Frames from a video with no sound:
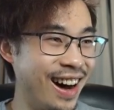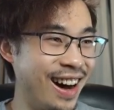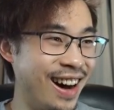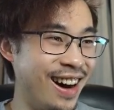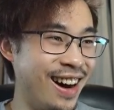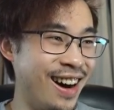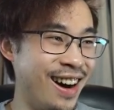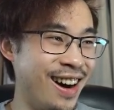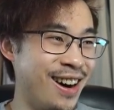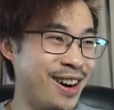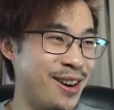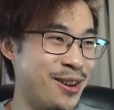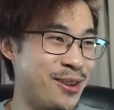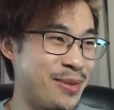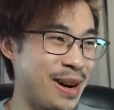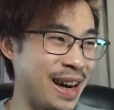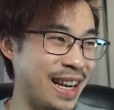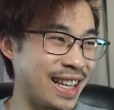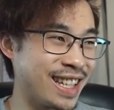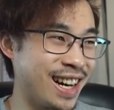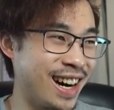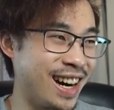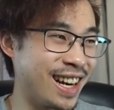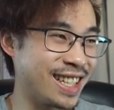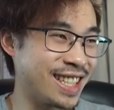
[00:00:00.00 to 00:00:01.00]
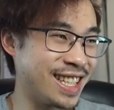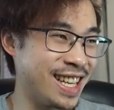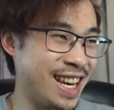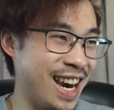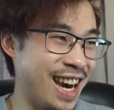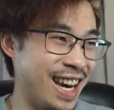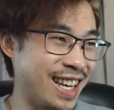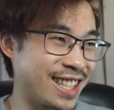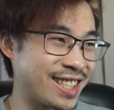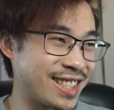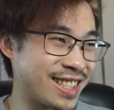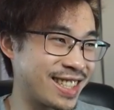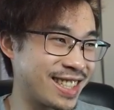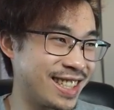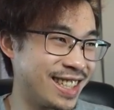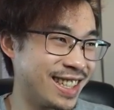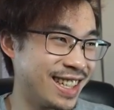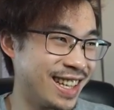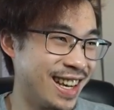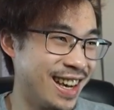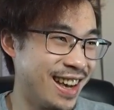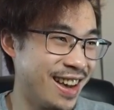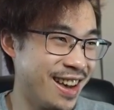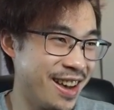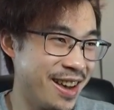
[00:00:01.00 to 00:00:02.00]
Oh my God, yes.
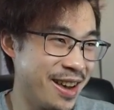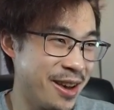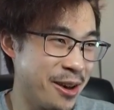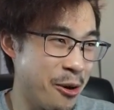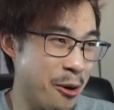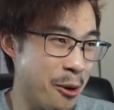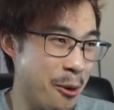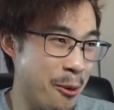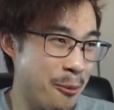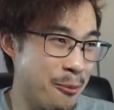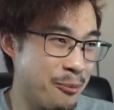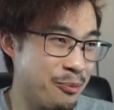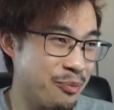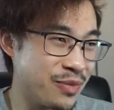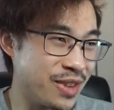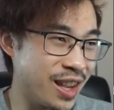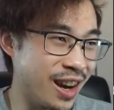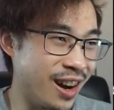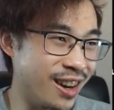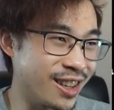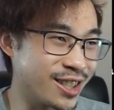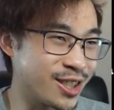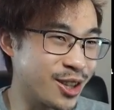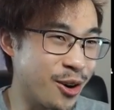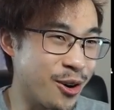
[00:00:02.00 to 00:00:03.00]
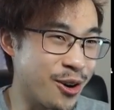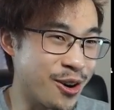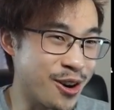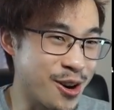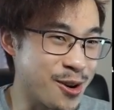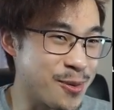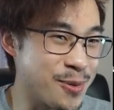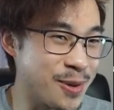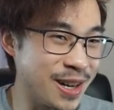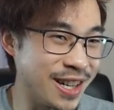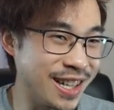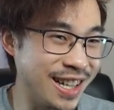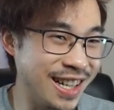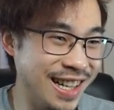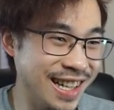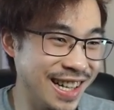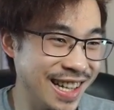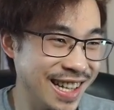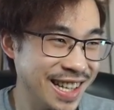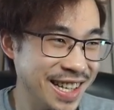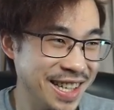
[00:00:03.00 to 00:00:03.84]
Adorable.